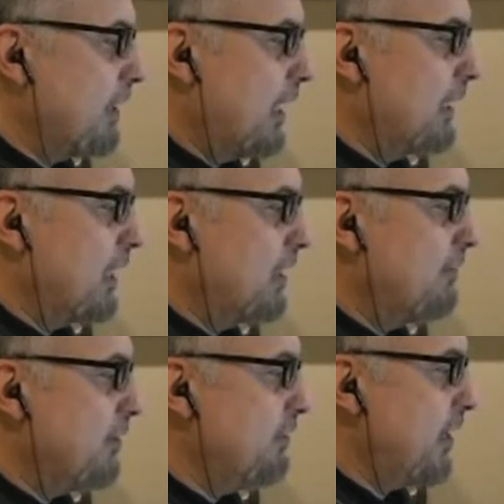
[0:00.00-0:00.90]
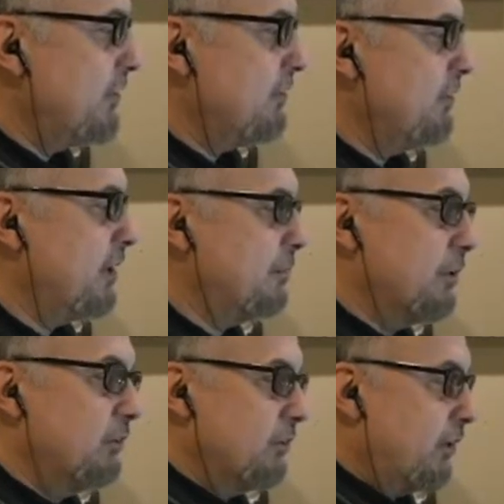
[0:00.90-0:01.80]
not a lot of these cases have
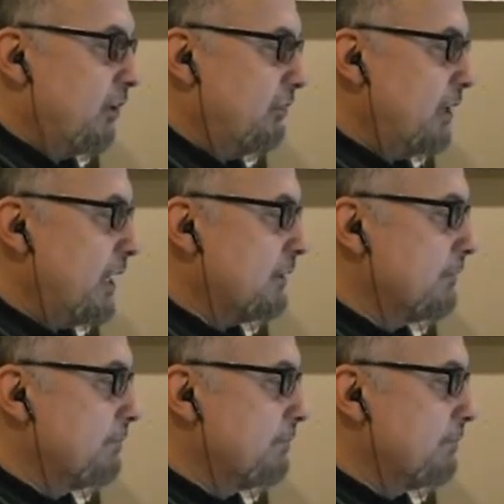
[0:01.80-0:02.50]
been resolved yet.